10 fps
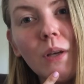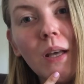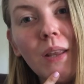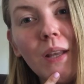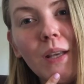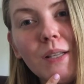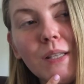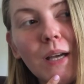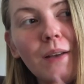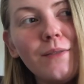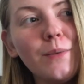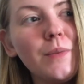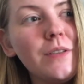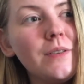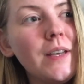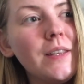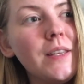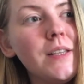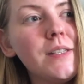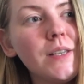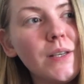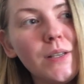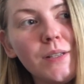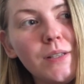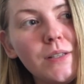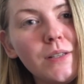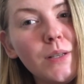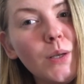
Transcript: I think it's time for me to end this because